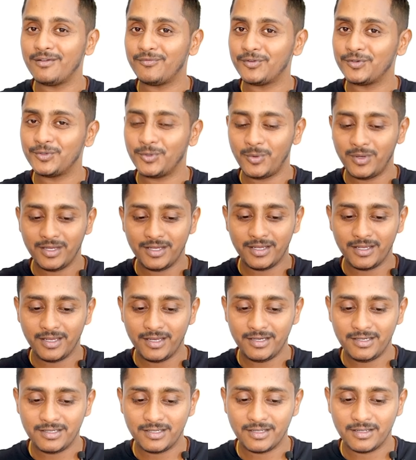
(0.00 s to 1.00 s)
After doing
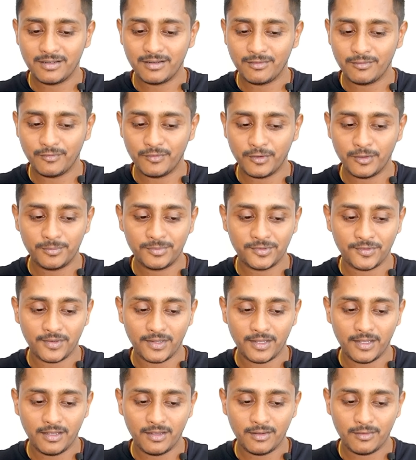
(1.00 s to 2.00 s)
it, verb
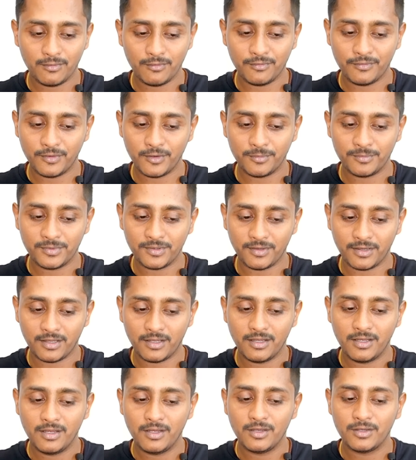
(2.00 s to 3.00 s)
3. Verb 3.
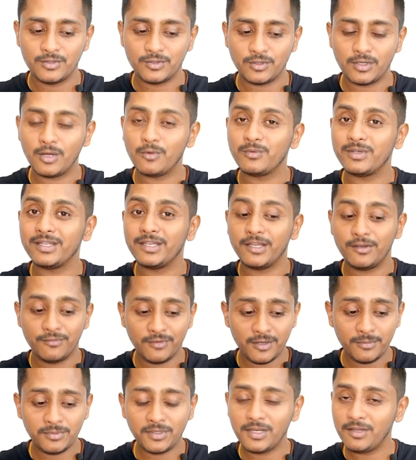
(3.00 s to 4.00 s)
So now we need
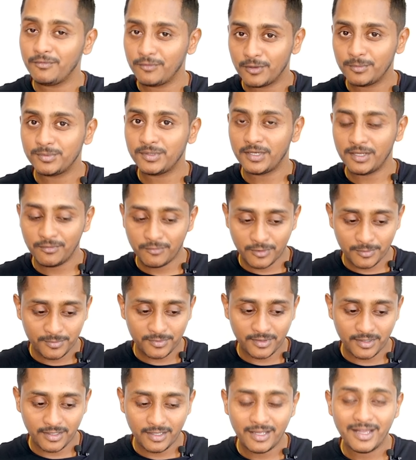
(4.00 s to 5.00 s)
verb 3. Verb 3. Verb
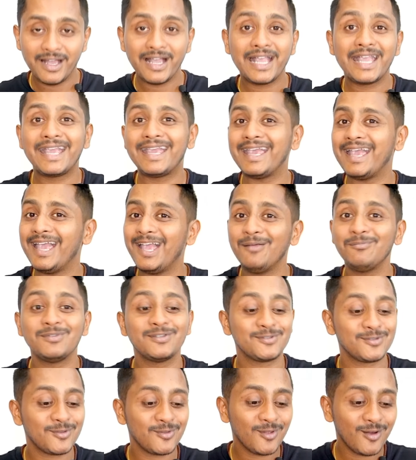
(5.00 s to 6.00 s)
3. Came
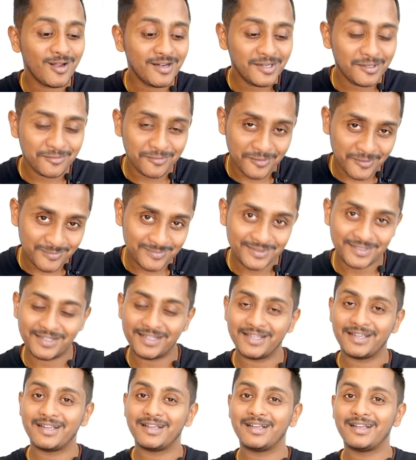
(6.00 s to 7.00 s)
is not a verb
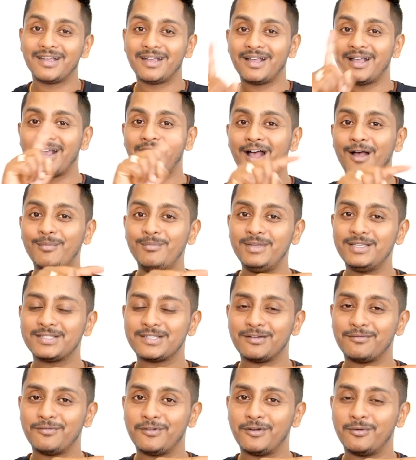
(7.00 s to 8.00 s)
3. Come is
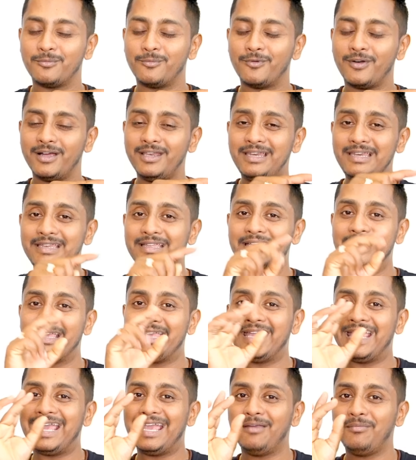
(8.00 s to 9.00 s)
a verb 1.
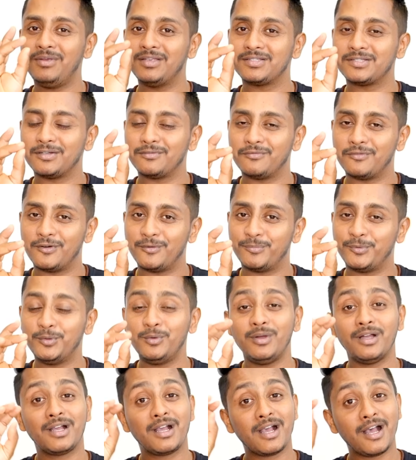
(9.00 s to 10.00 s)
Came is a verb
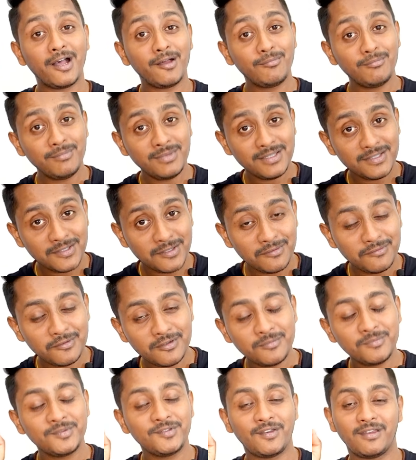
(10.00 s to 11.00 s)
2. Come is a
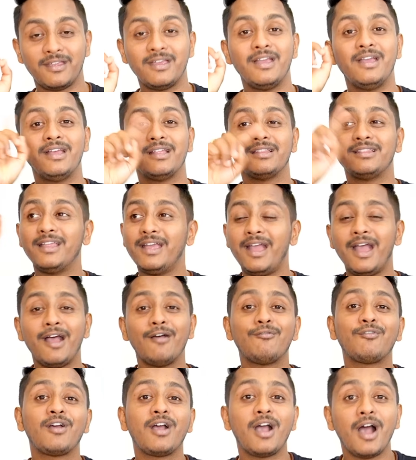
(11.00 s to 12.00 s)
verb 3. They
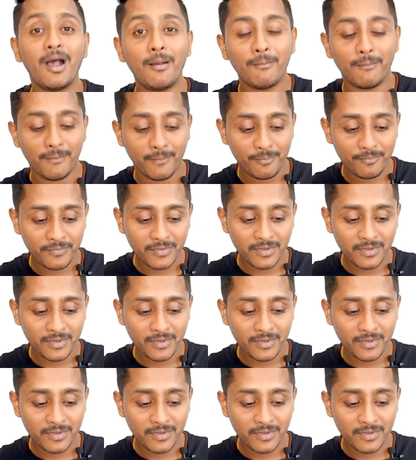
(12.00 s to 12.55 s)
have come.